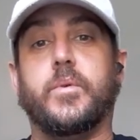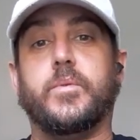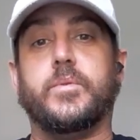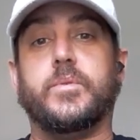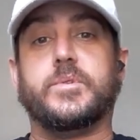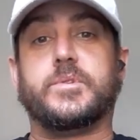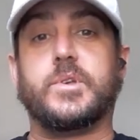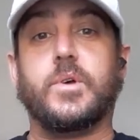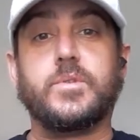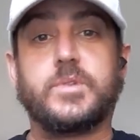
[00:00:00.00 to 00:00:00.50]

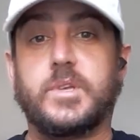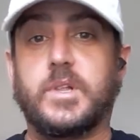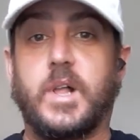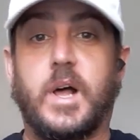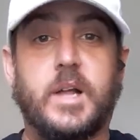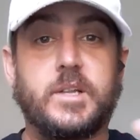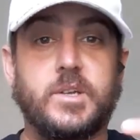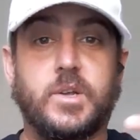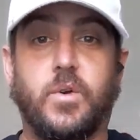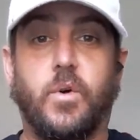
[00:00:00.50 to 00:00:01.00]

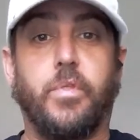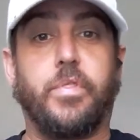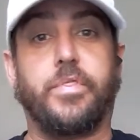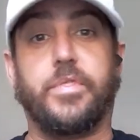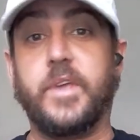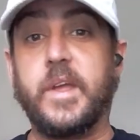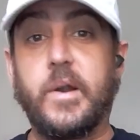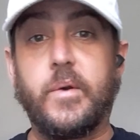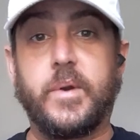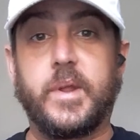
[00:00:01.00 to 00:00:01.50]
sociological
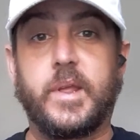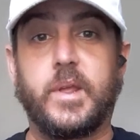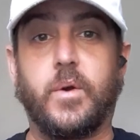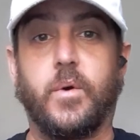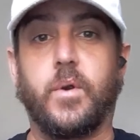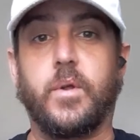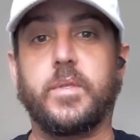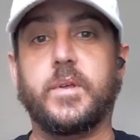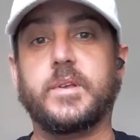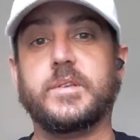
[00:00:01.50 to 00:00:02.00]
theory
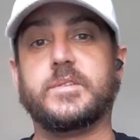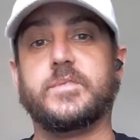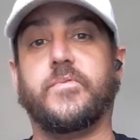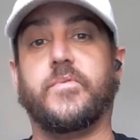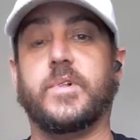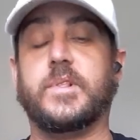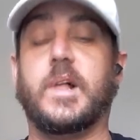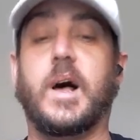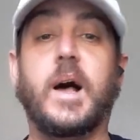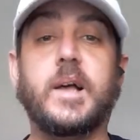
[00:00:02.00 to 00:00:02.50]
or this
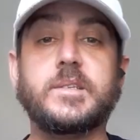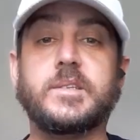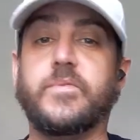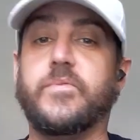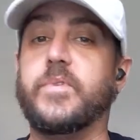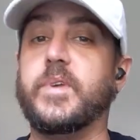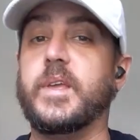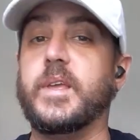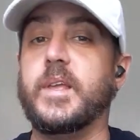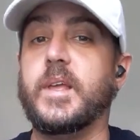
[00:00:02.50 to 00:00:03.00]

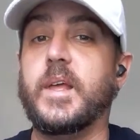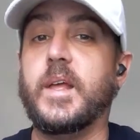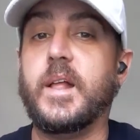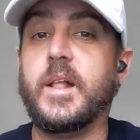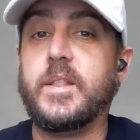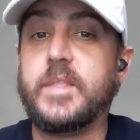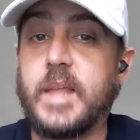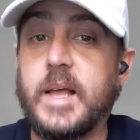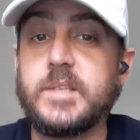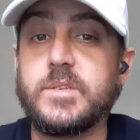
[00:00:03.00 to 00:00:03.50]
philosophy.
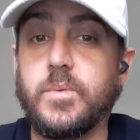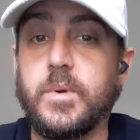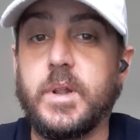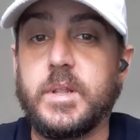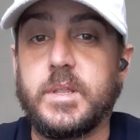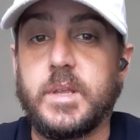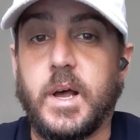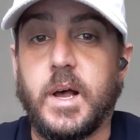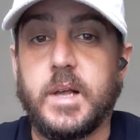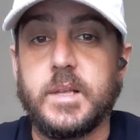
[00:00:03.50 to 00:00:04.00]
That's what it
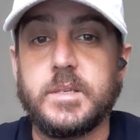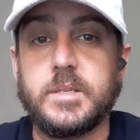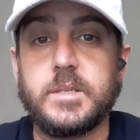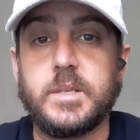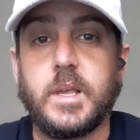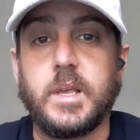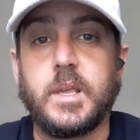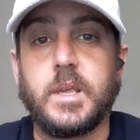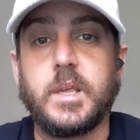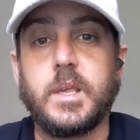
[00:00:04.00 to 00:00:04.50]
does.
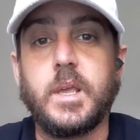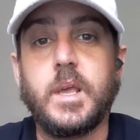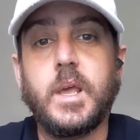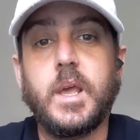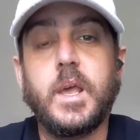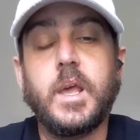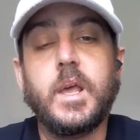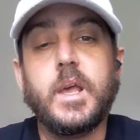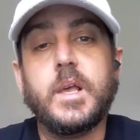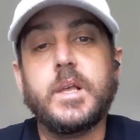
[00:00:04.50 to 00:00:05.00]
Like,
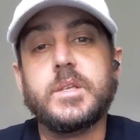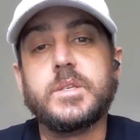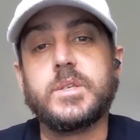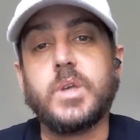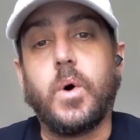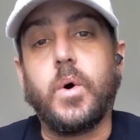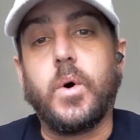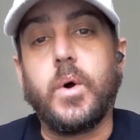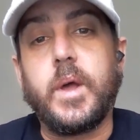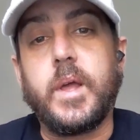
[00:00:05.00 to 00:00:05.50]

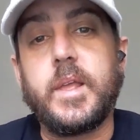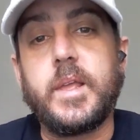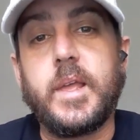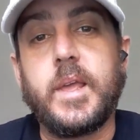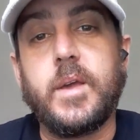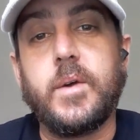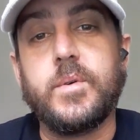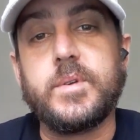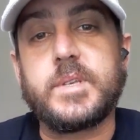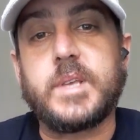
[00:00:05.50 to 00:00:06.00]
so
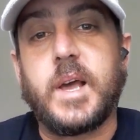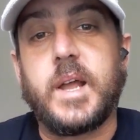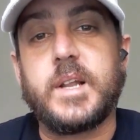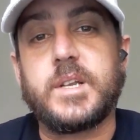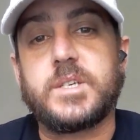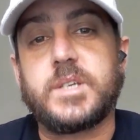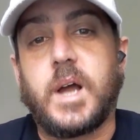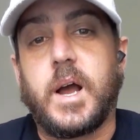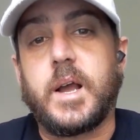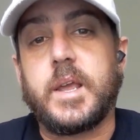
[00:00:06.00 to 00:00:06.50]
it was kind of
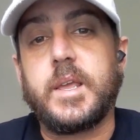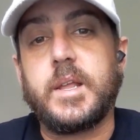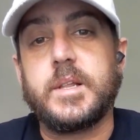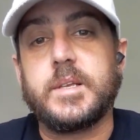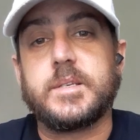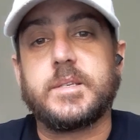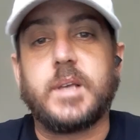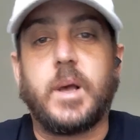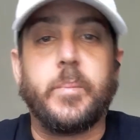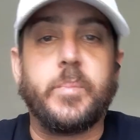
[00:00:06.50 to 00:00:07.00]
shocking to
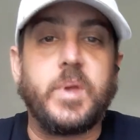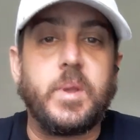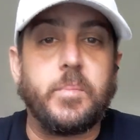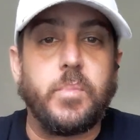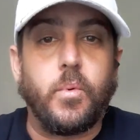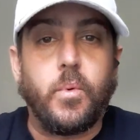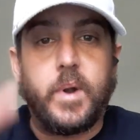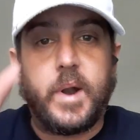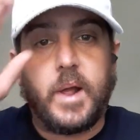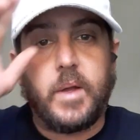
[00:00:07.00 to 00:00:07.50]
some
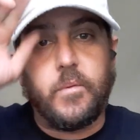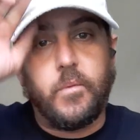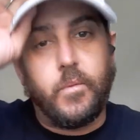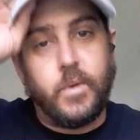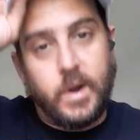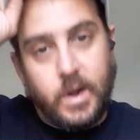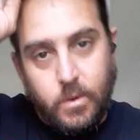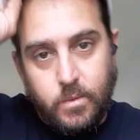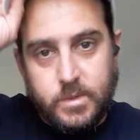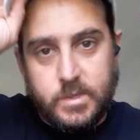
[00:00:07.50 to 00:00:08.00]
people
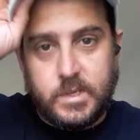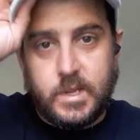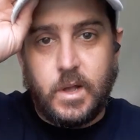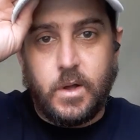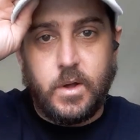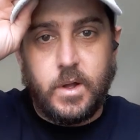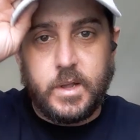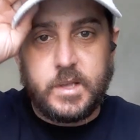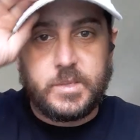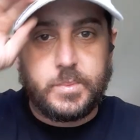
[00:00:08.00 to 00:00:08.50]
when I was
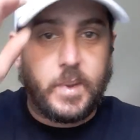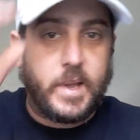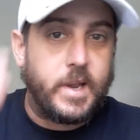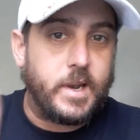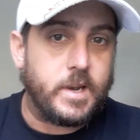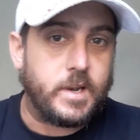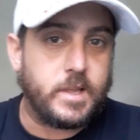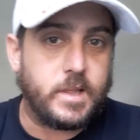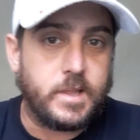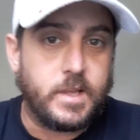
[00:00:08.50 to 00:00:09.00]

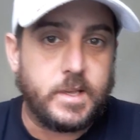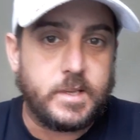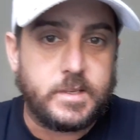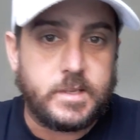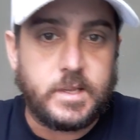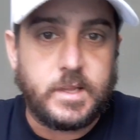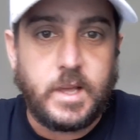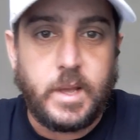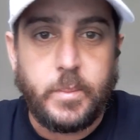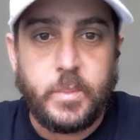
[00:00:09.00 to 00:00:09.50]
explaining this
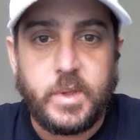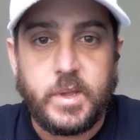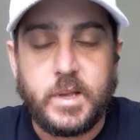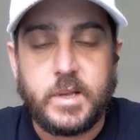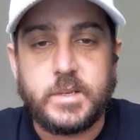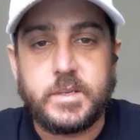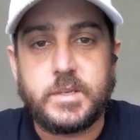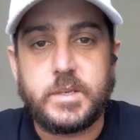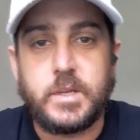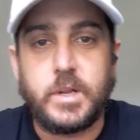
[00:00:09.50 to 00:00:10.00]
to them,
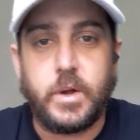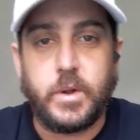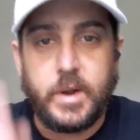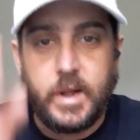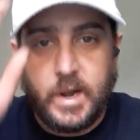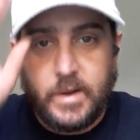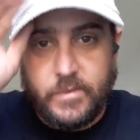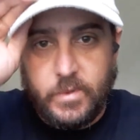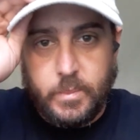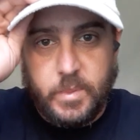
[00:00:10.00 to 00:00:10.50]
because
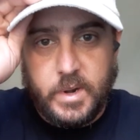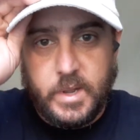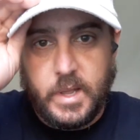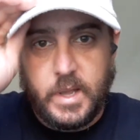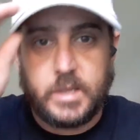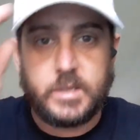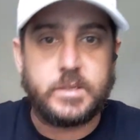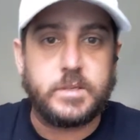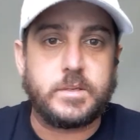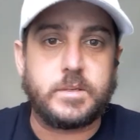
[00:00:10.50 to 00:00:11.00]
not everybody
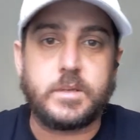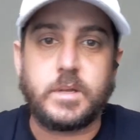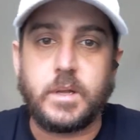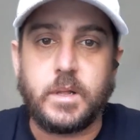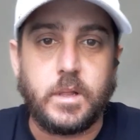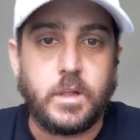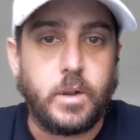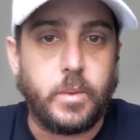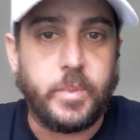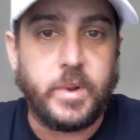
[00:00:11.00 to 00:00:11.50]
has a
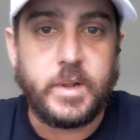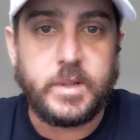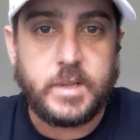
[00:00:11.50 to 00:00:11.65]
little bit of